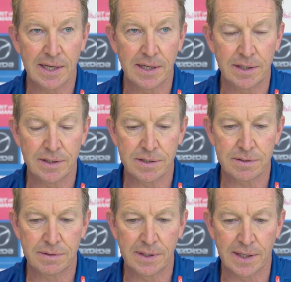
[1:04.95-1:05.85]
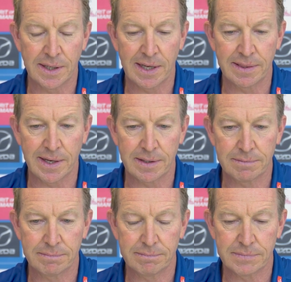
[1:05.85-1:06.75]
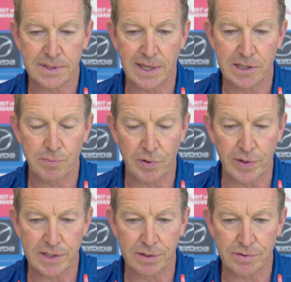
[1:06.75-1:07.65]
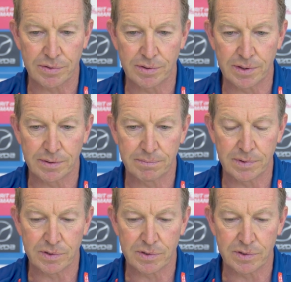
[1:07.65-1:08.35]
He's, you know, had that stage progression through the